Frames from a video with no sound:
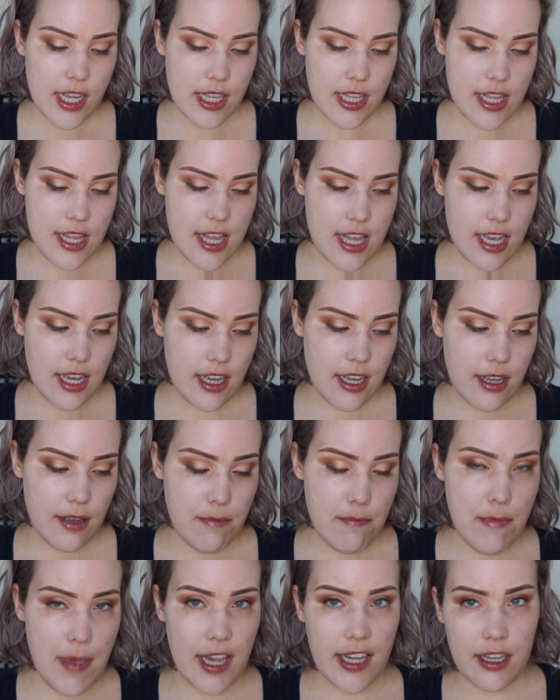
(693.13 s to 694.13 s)

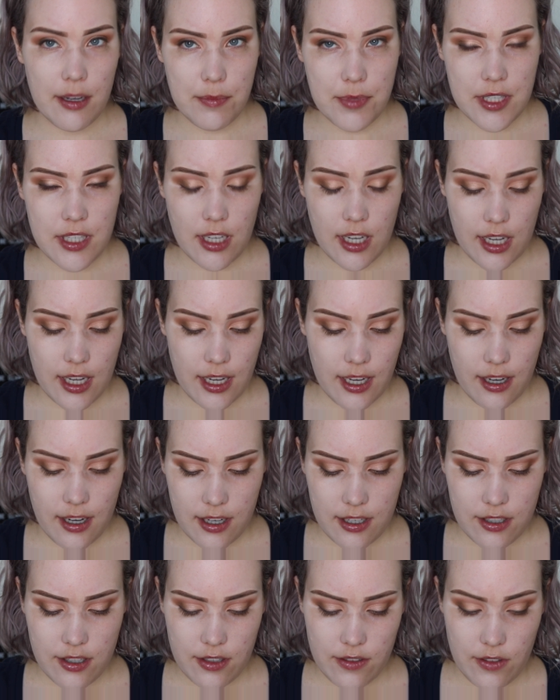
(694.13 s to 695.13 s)
the makeup side
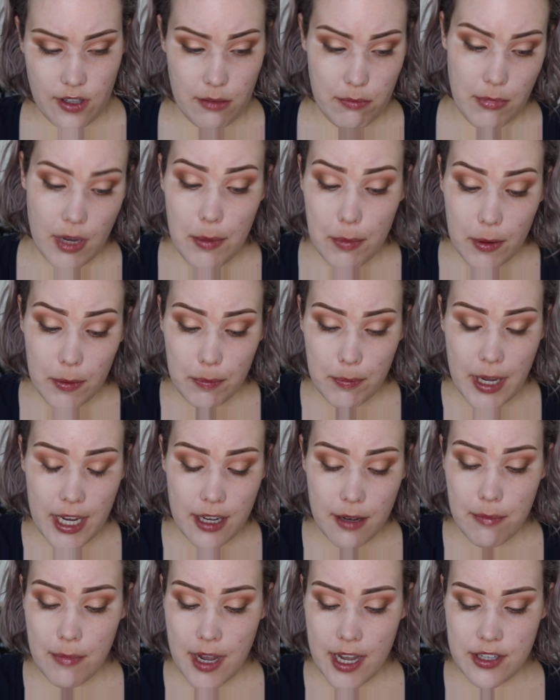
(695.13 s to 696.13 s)
and does like
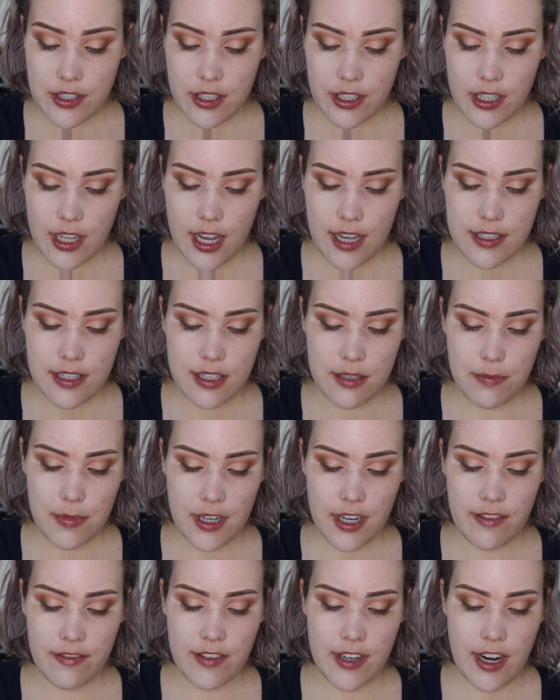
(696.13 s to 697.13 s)
makeup masterclasses,
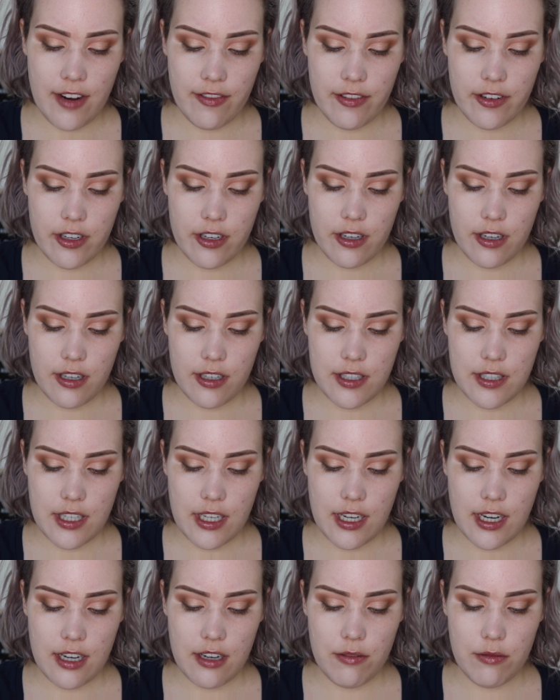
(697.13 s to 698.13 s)
but I've never
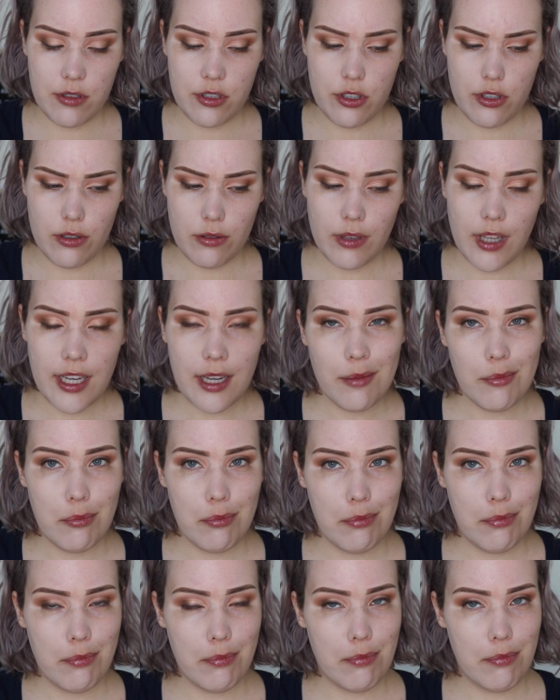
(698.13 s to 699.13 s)
seen anyone do like a
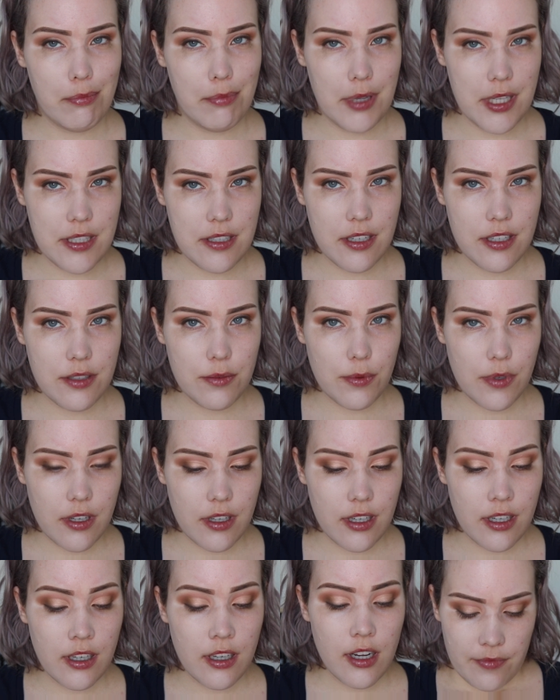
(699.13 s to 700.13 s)
business
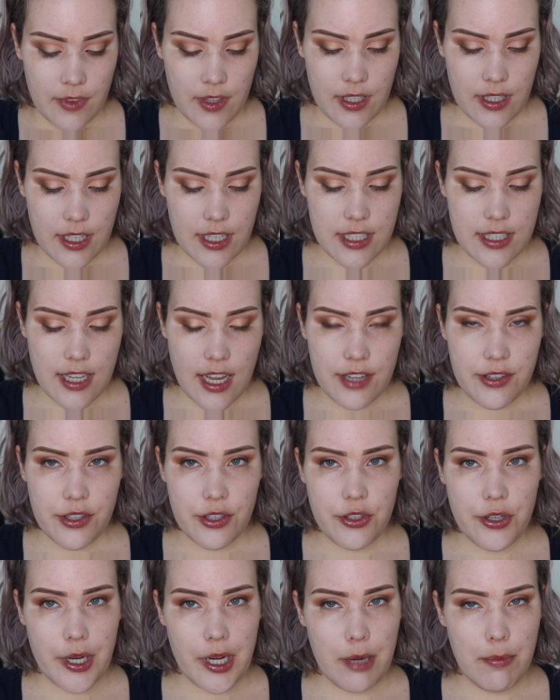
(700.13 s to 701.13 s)
one, because that's
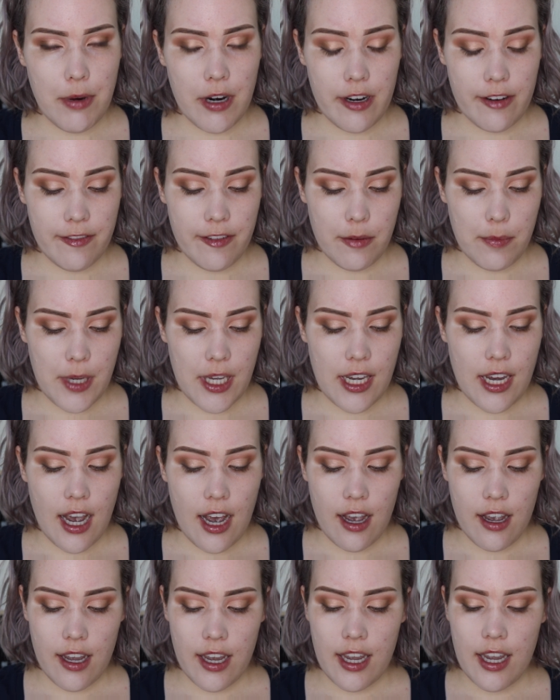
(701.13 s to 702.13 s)
the tricky part for me.
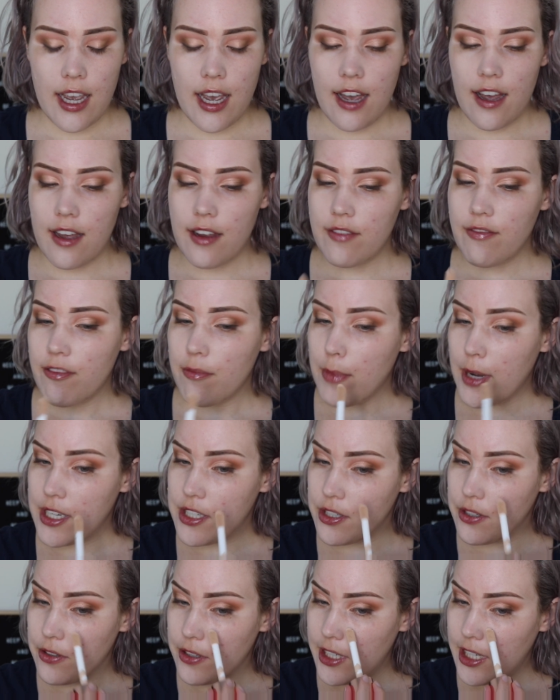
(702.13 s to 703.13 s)
I have my
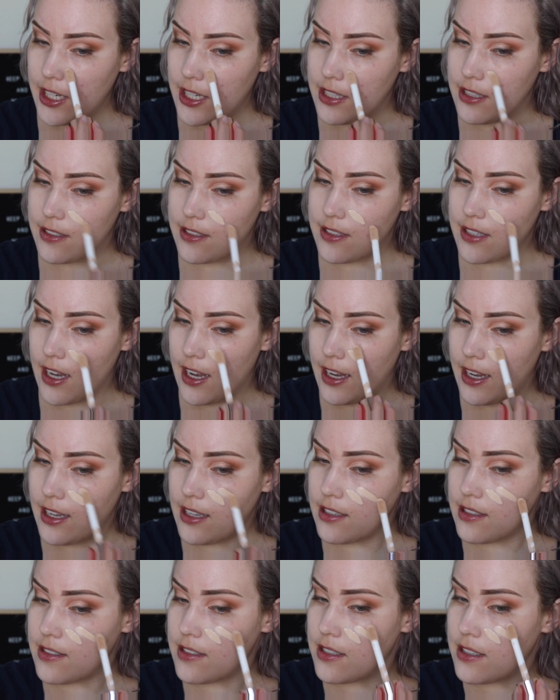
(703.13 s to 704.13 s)
degree in
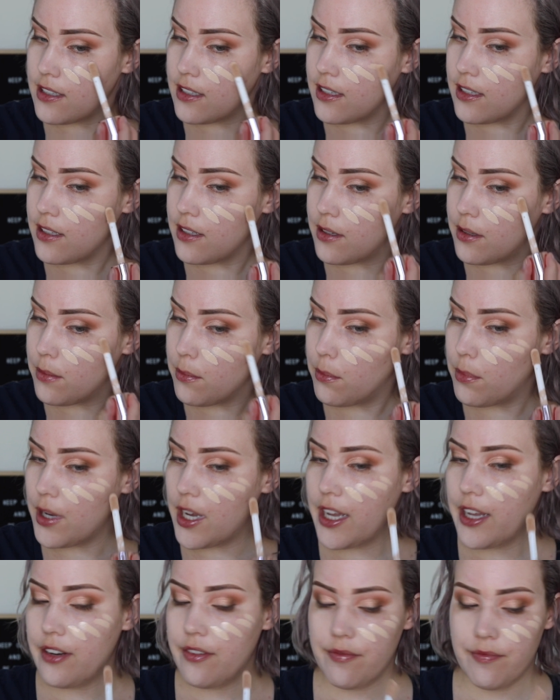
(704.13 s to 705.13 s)
science,
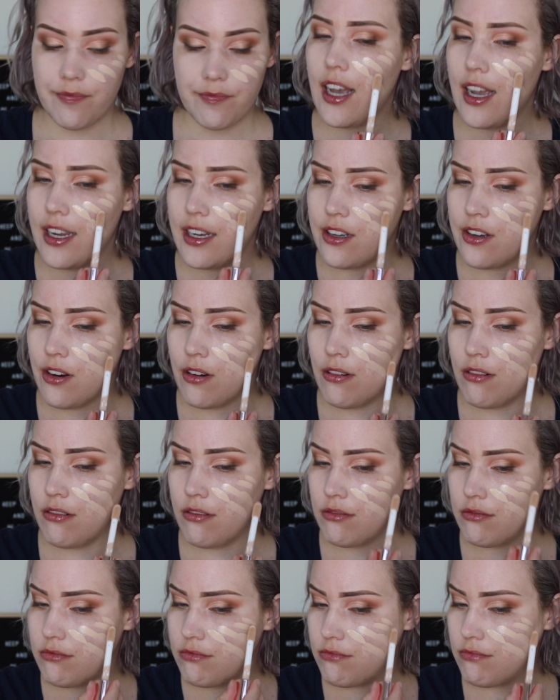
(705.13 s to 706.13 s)
but I
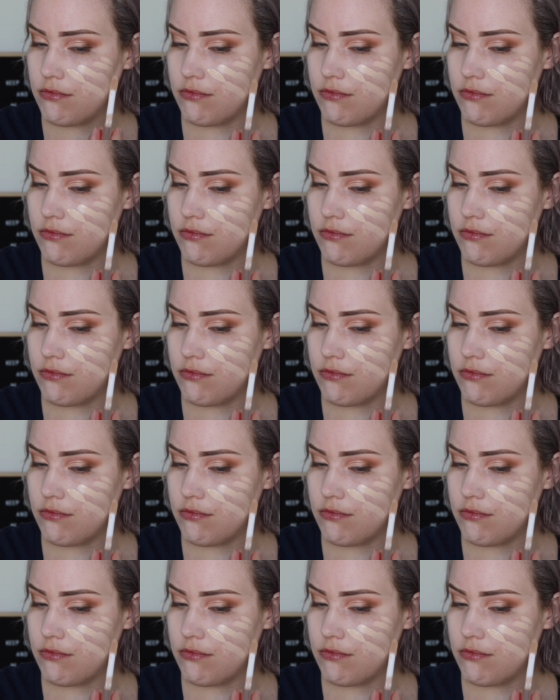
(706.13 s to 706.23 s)
don't